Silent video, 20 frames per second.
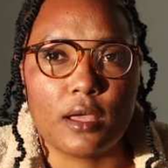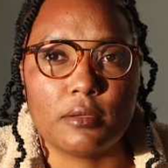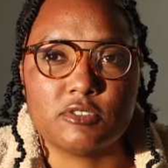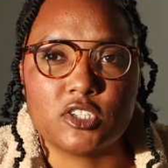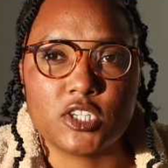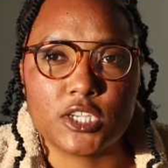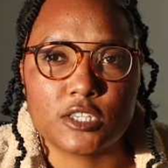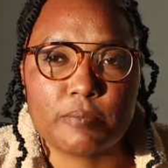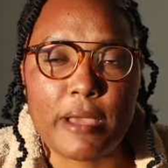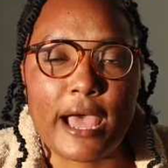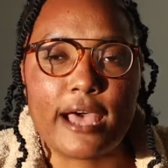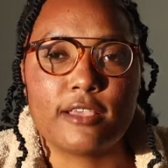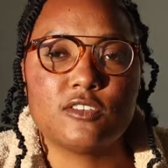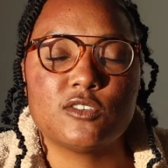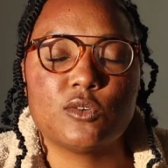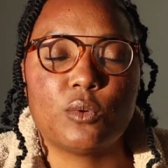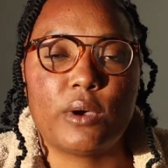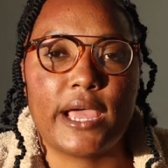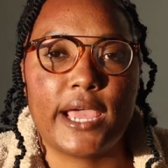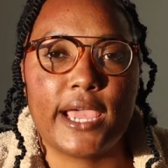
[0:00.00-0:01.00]
She has passed
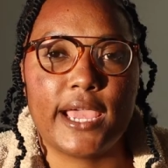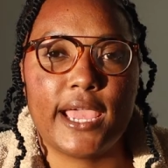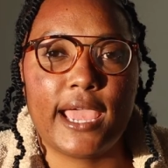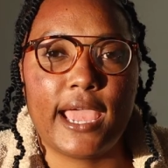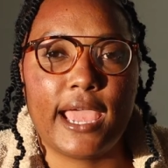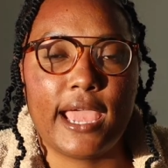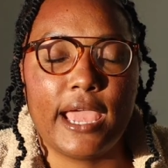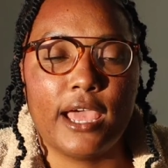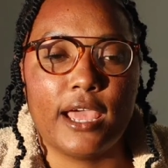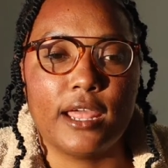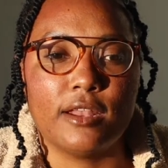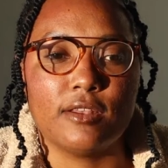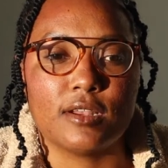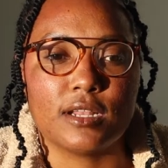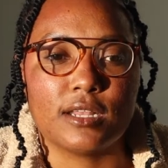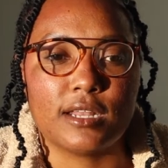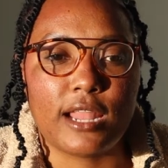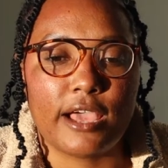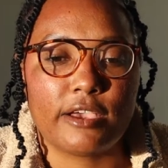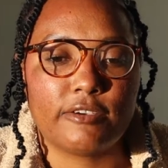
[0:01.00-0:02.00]
away and
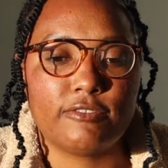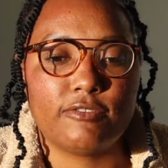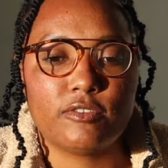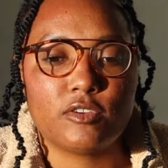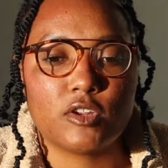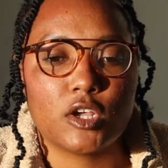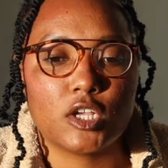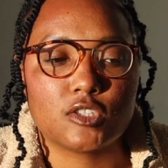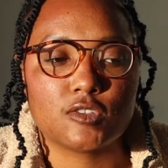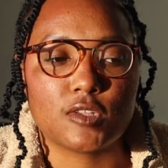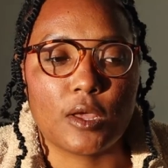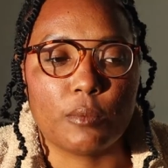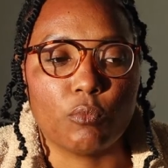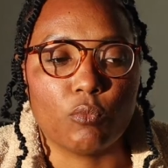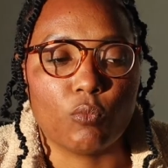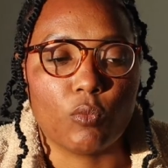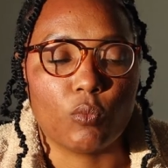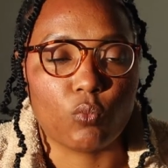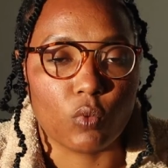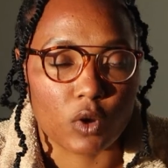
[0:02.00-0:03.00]
left
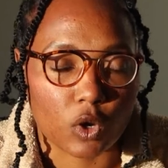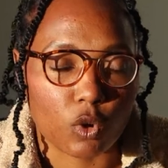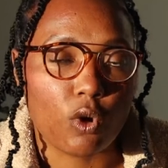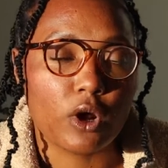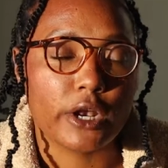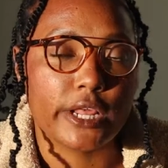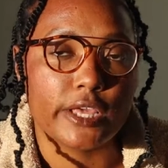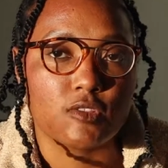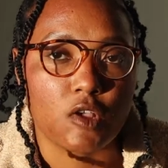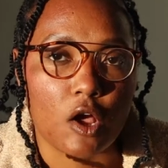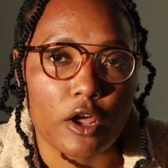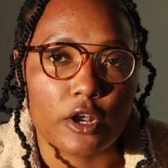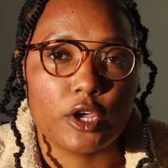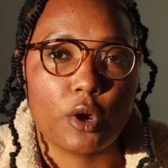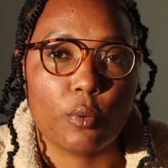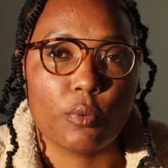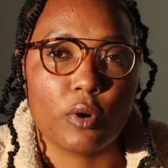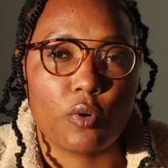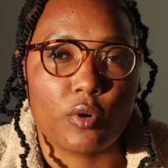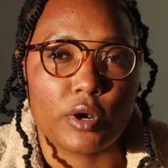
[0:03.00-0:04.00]
some
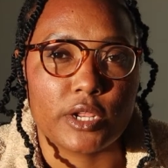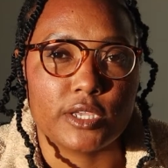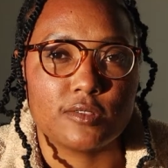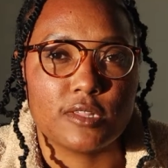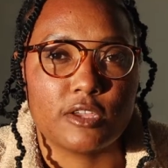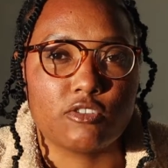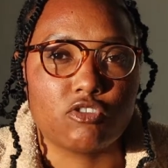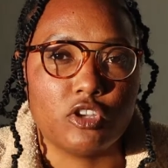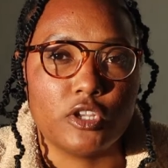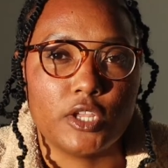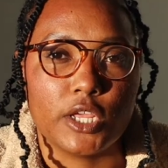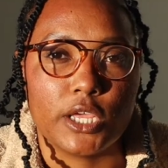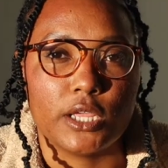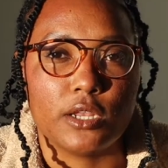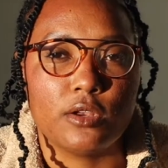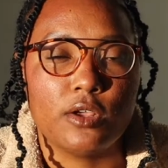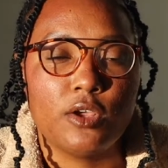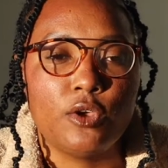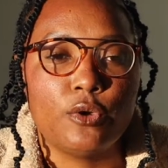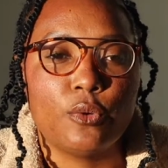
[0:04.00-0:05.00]
audio recordings that she
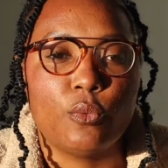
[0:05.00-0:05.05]
did